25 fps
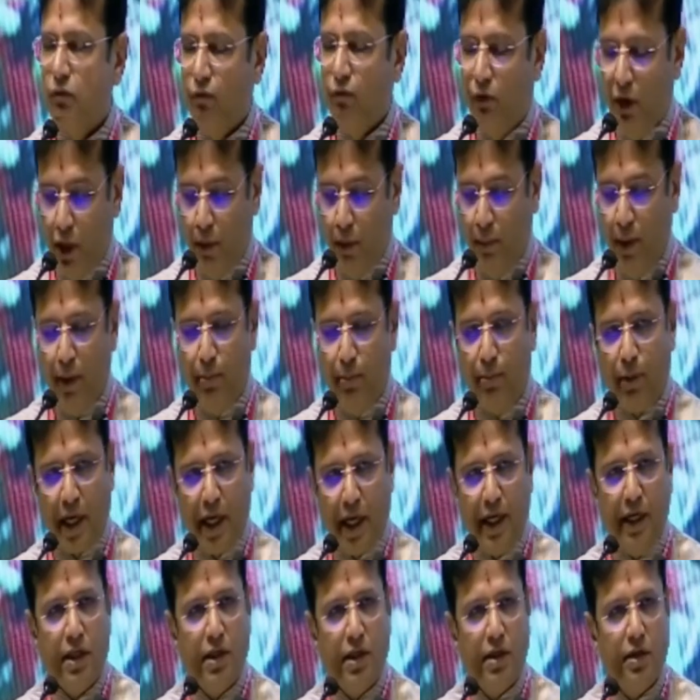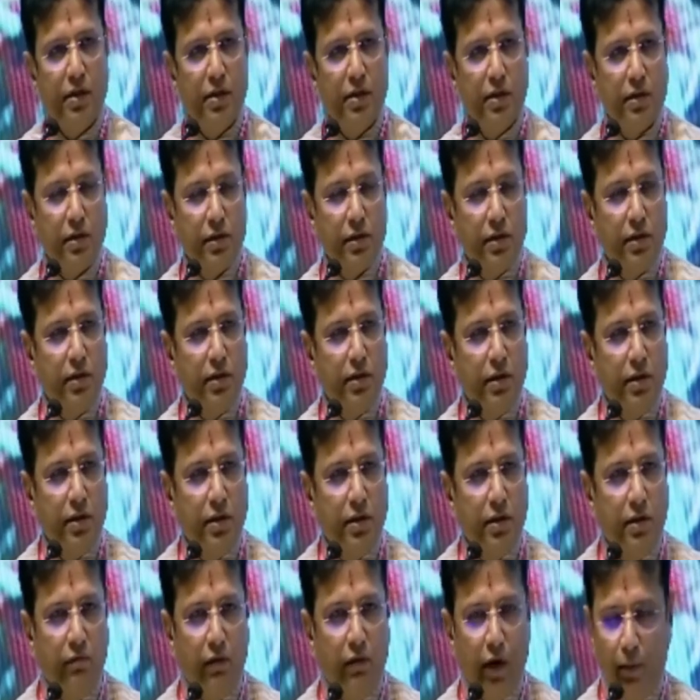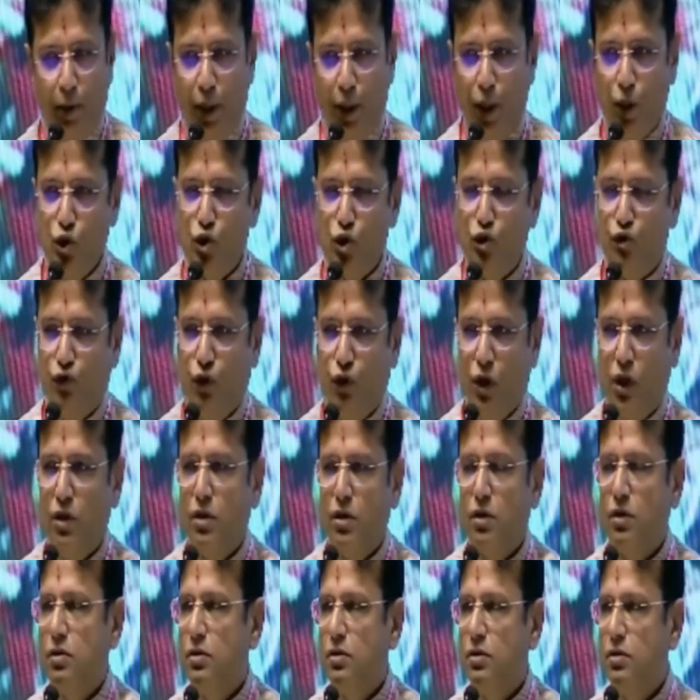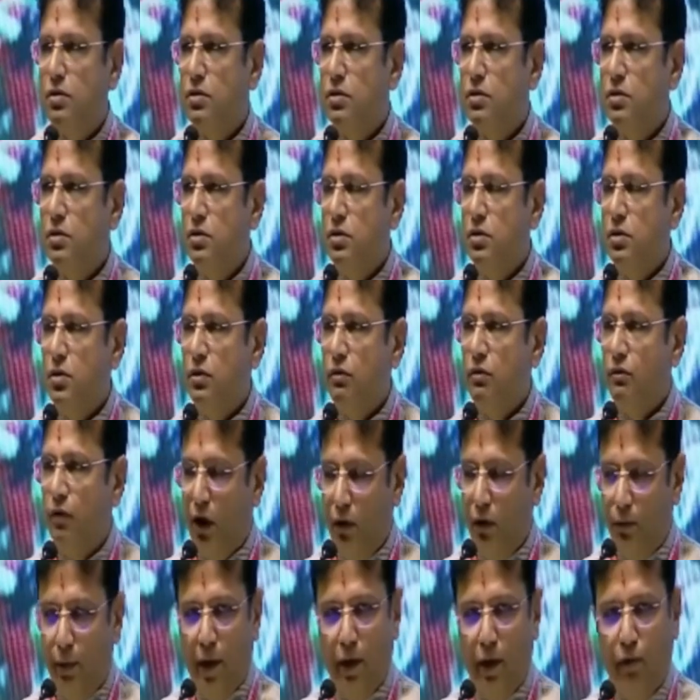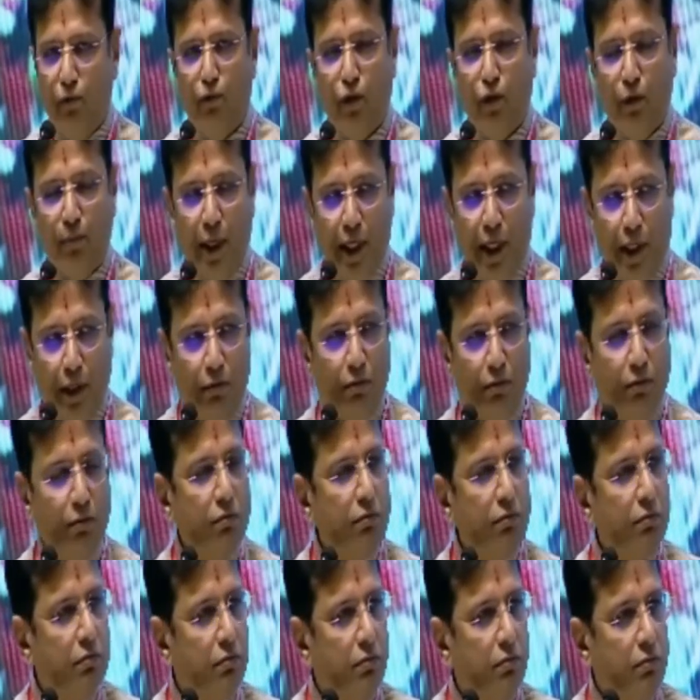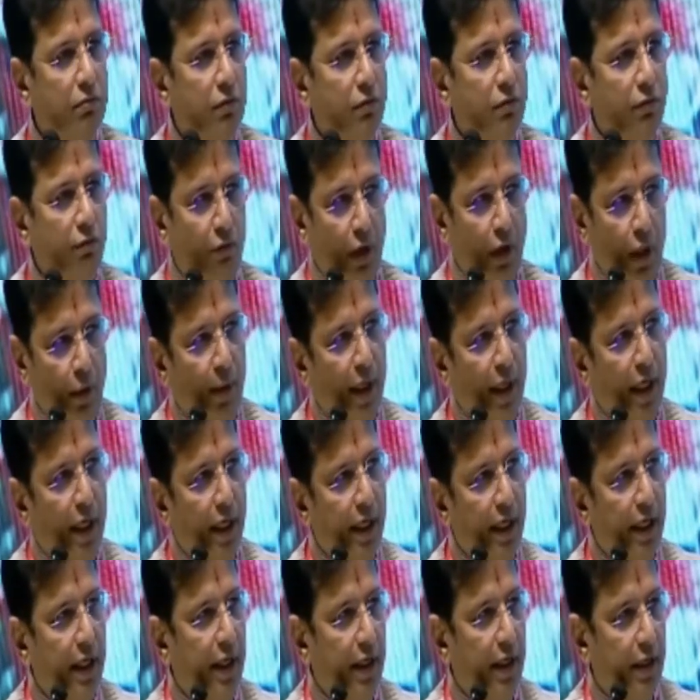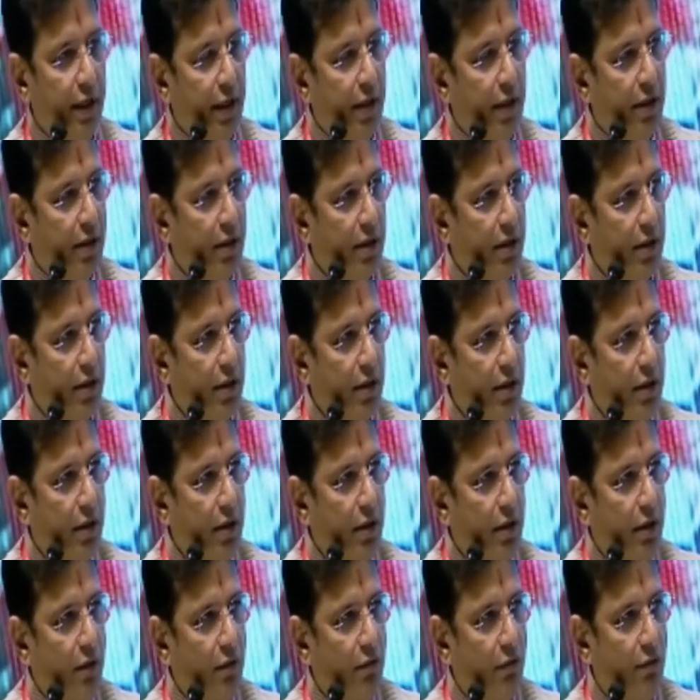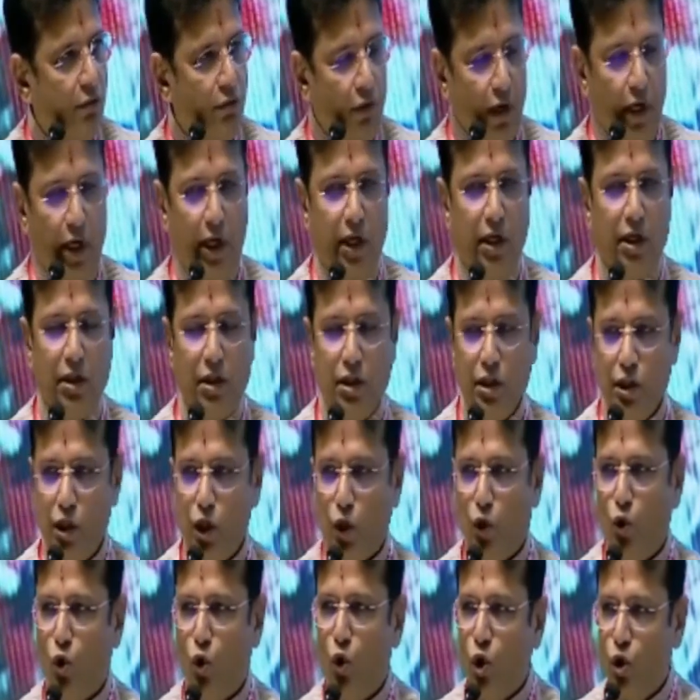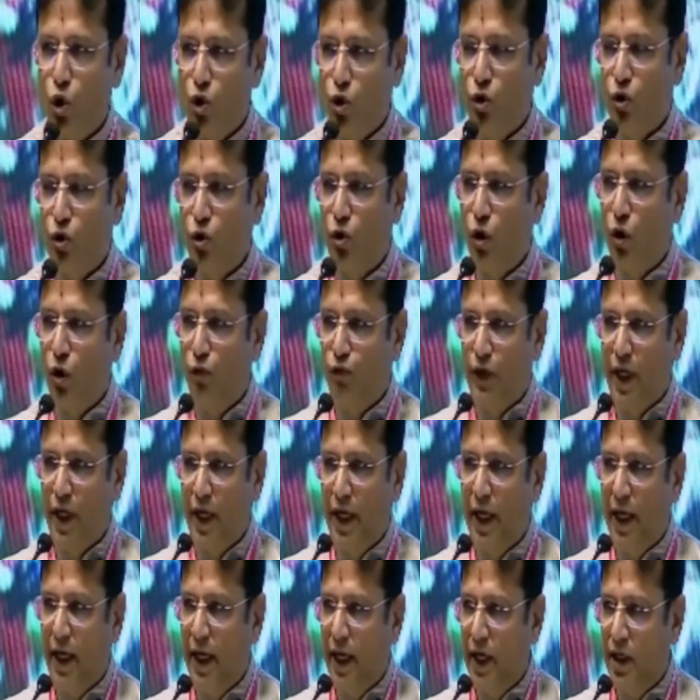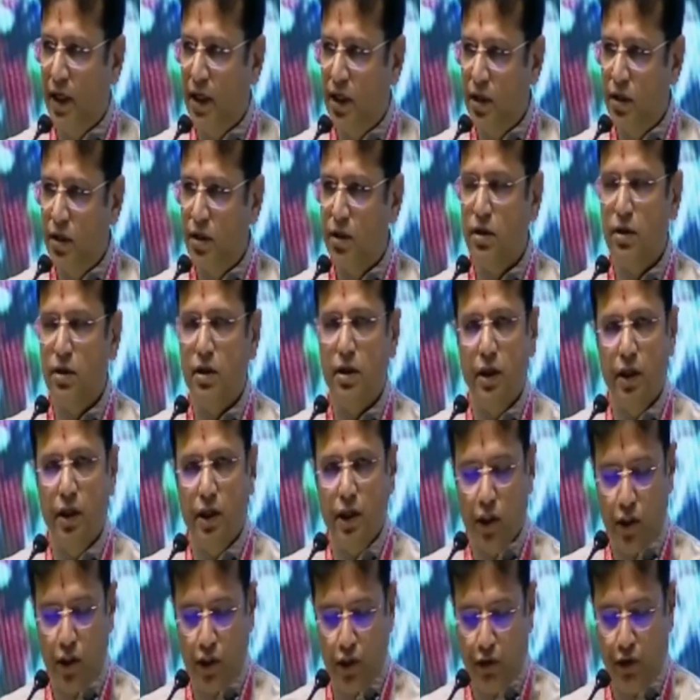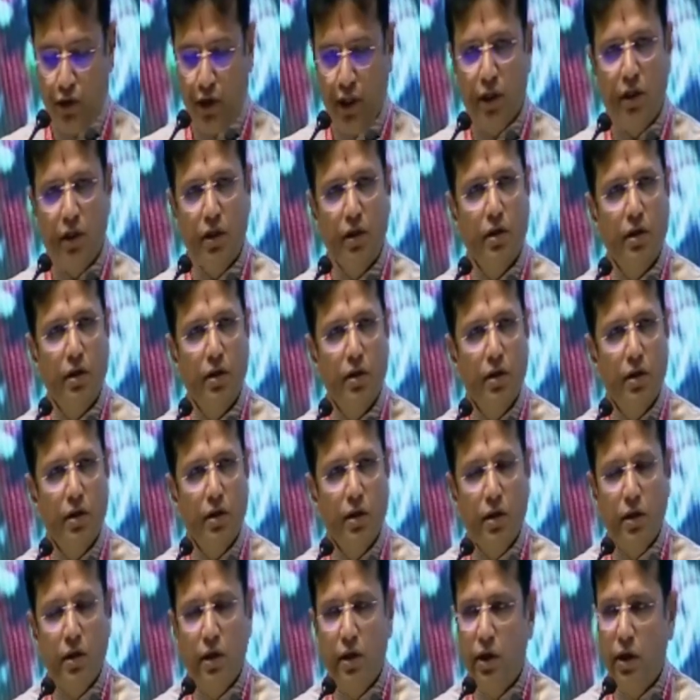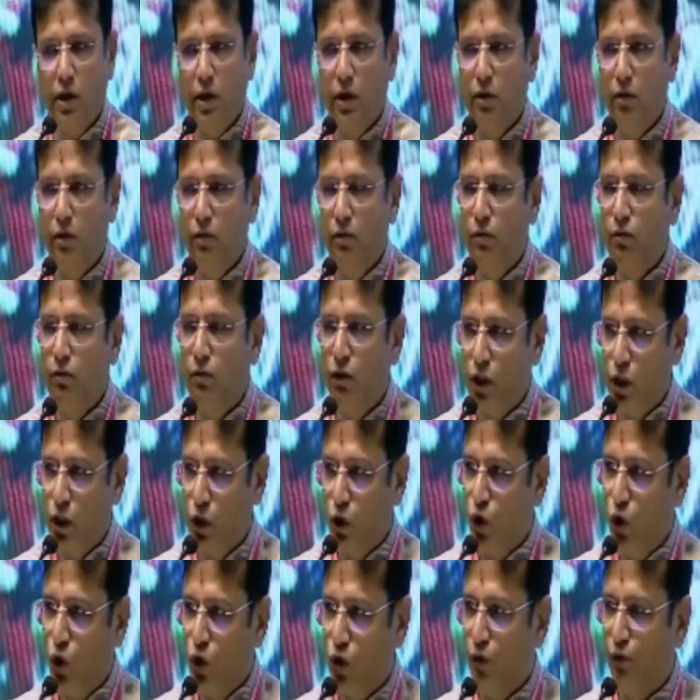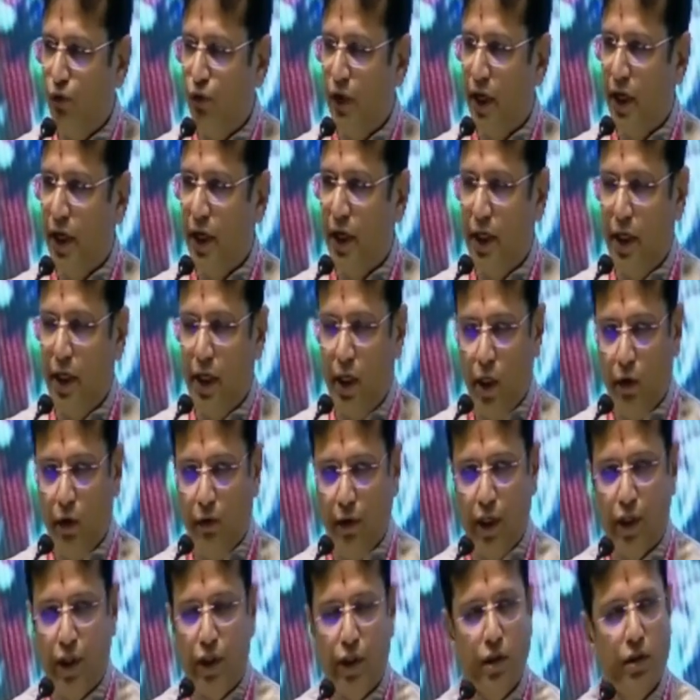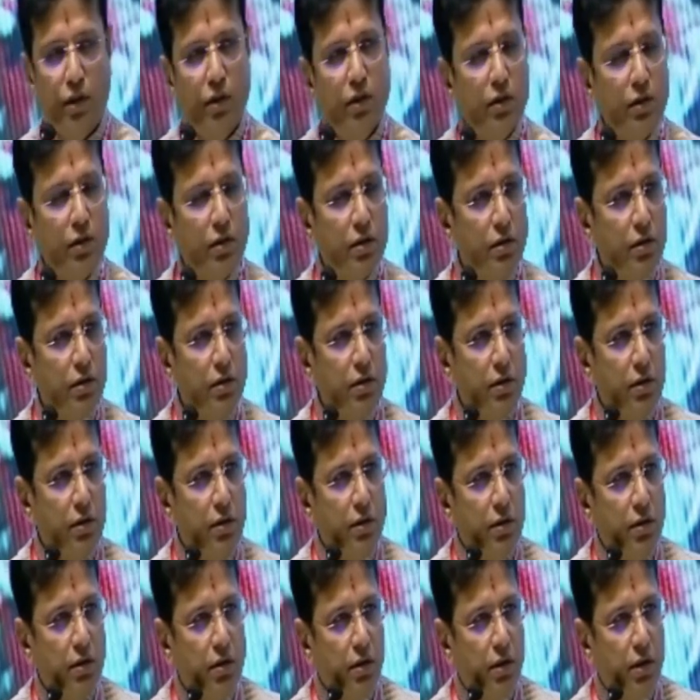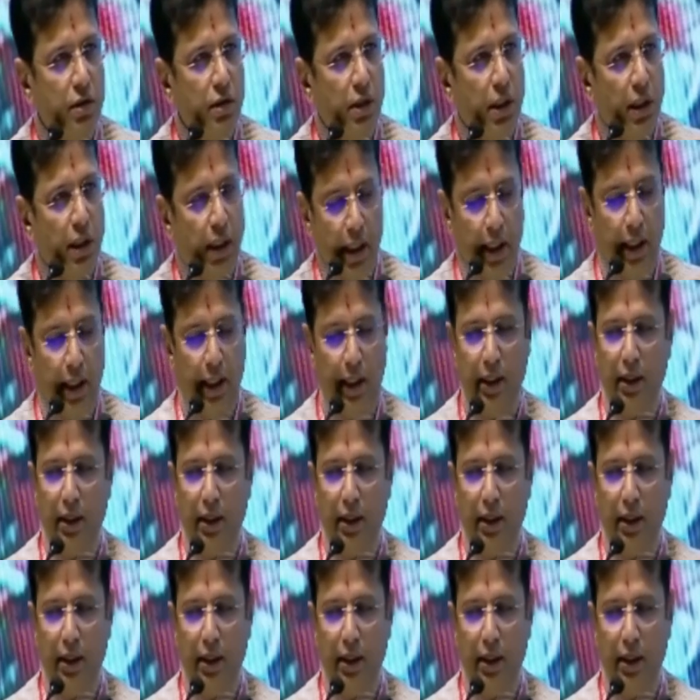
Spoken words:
be bright, will be useful, will be informative, will be dedicated for the growth of the AI industry, for the growth of AI innovation, and